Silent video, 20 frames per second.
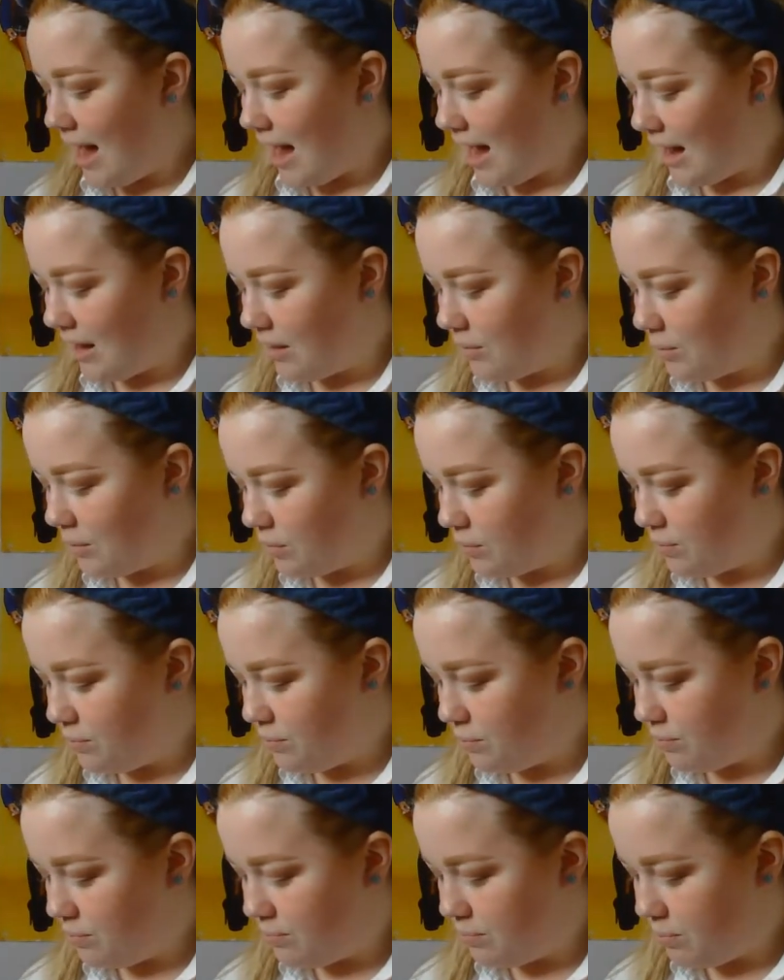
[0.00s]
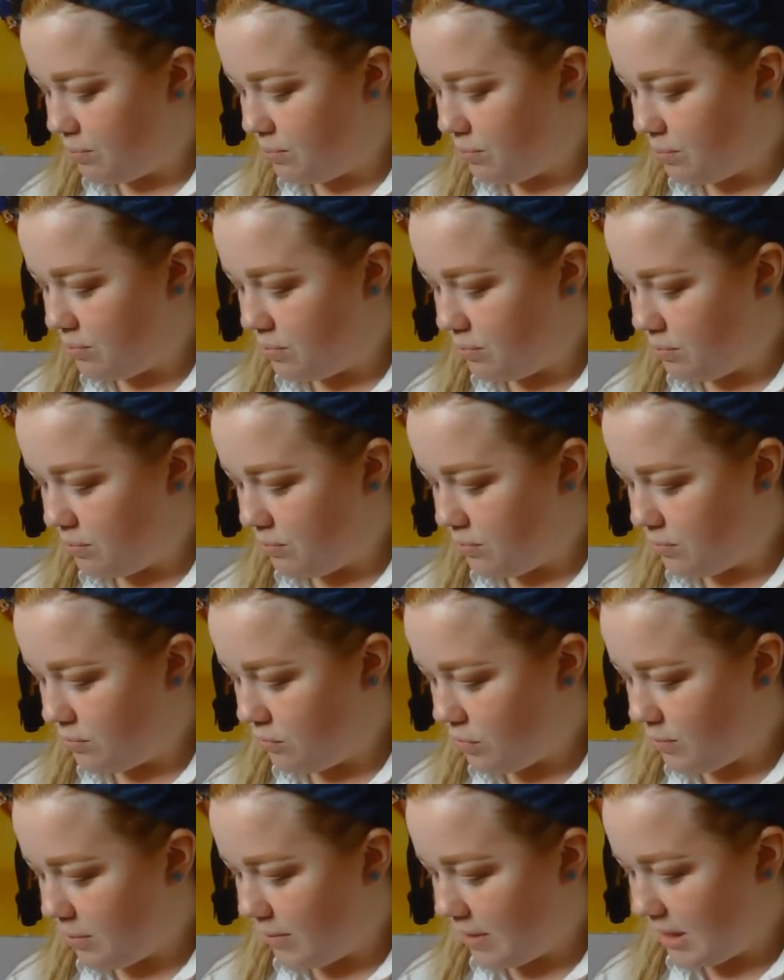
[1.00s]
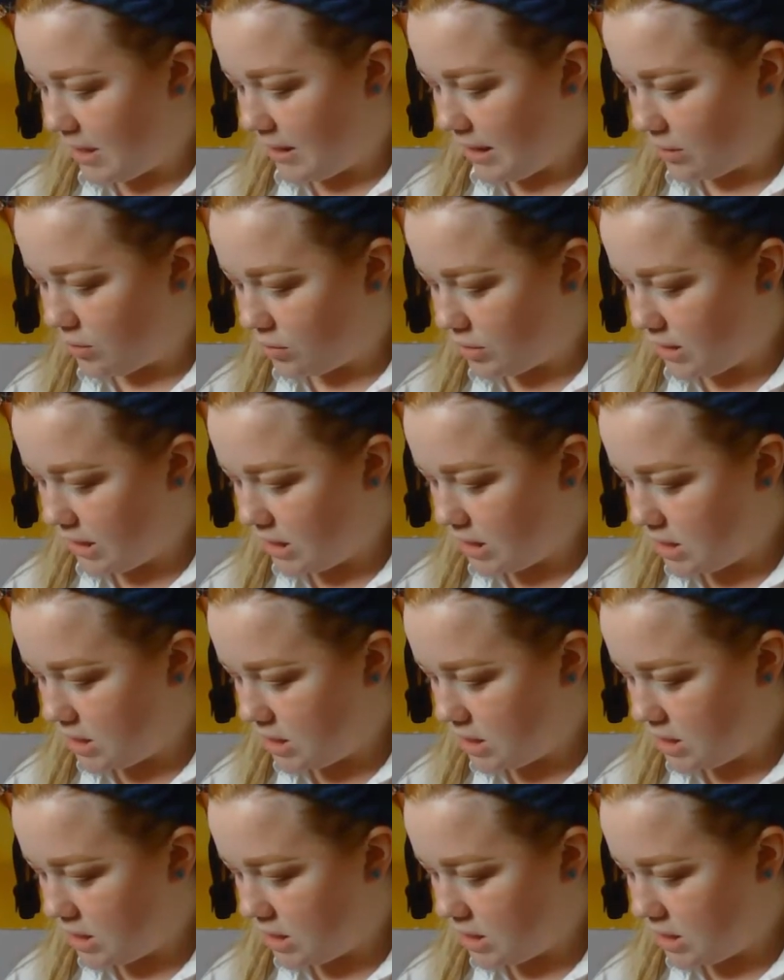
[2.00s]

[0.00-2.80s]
And we'll rub a bit of that on it.